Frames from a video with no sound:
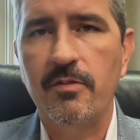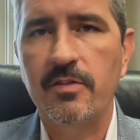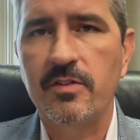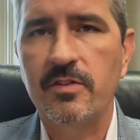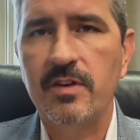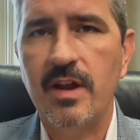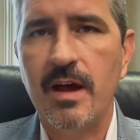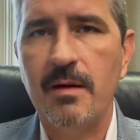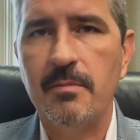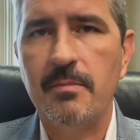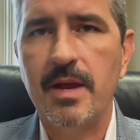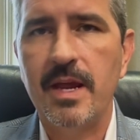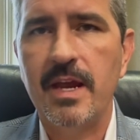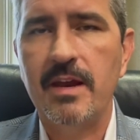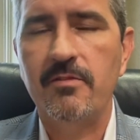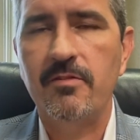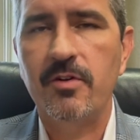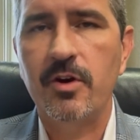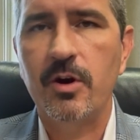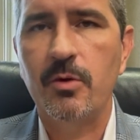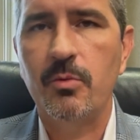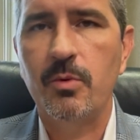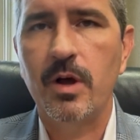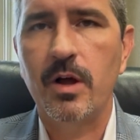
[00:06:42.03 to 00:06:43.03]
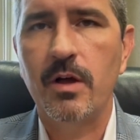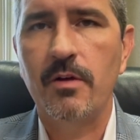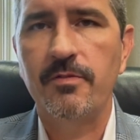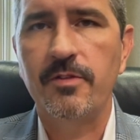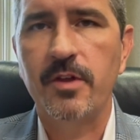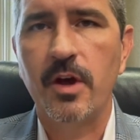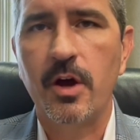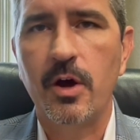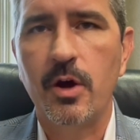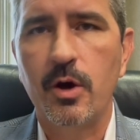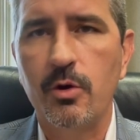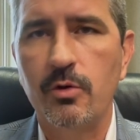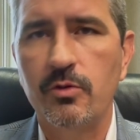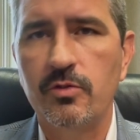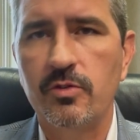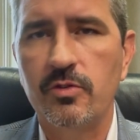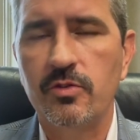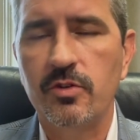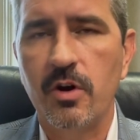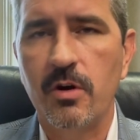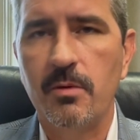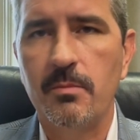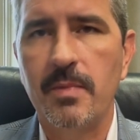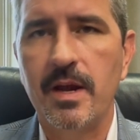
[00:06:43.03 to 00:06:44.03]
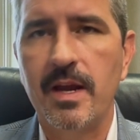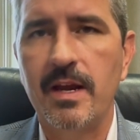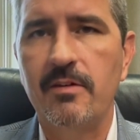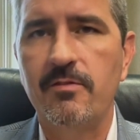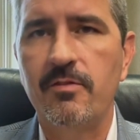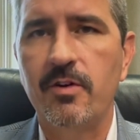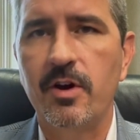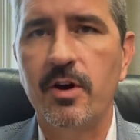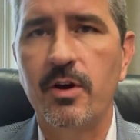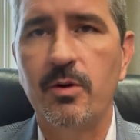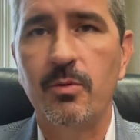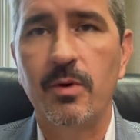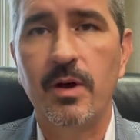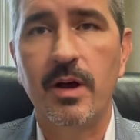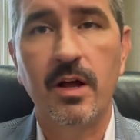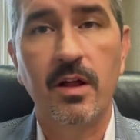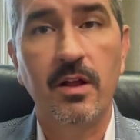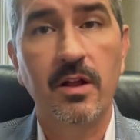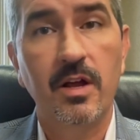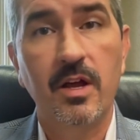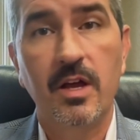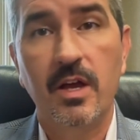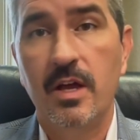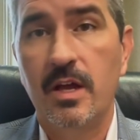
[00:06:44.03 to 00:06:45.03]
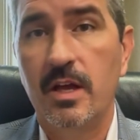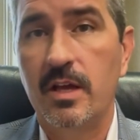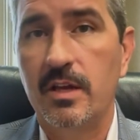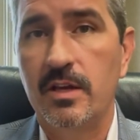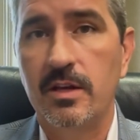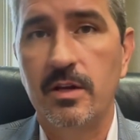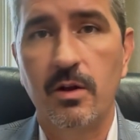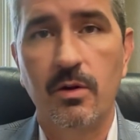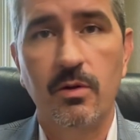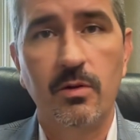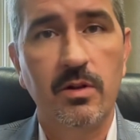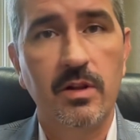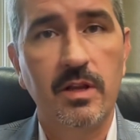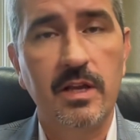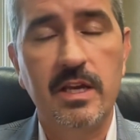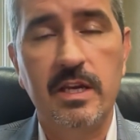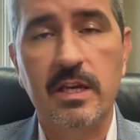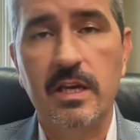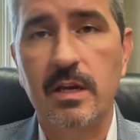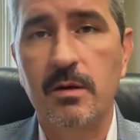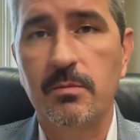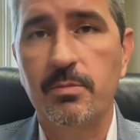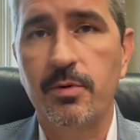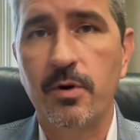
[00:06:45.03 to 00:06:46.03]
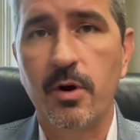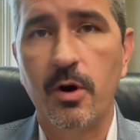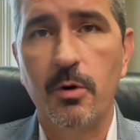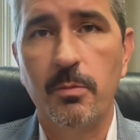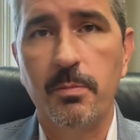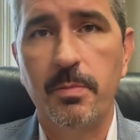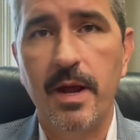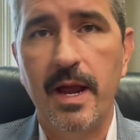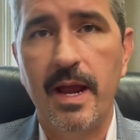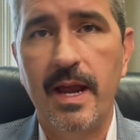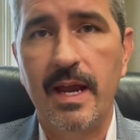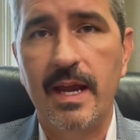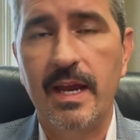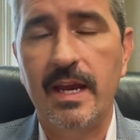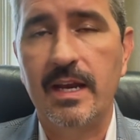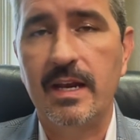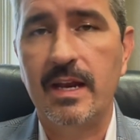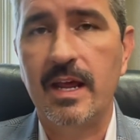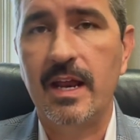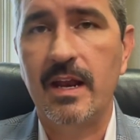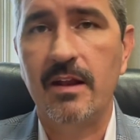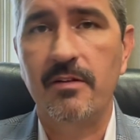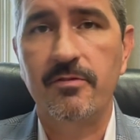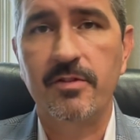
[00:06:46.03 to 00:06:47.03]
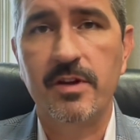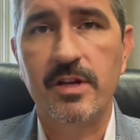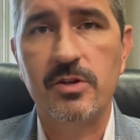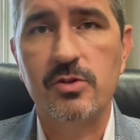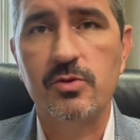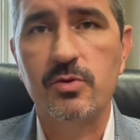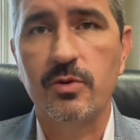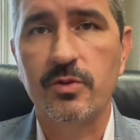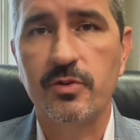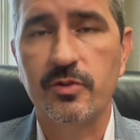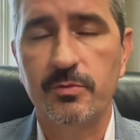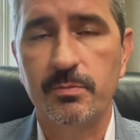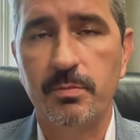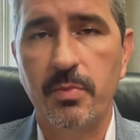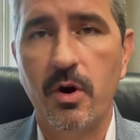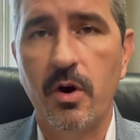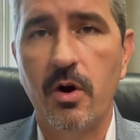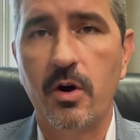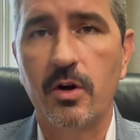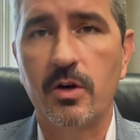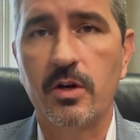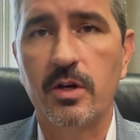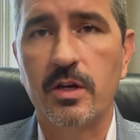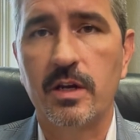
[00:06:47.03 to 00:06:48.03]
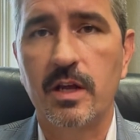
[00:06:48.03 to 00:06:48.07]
is not made very well, if the hoses aren't made very well, leaking propane and eventual spark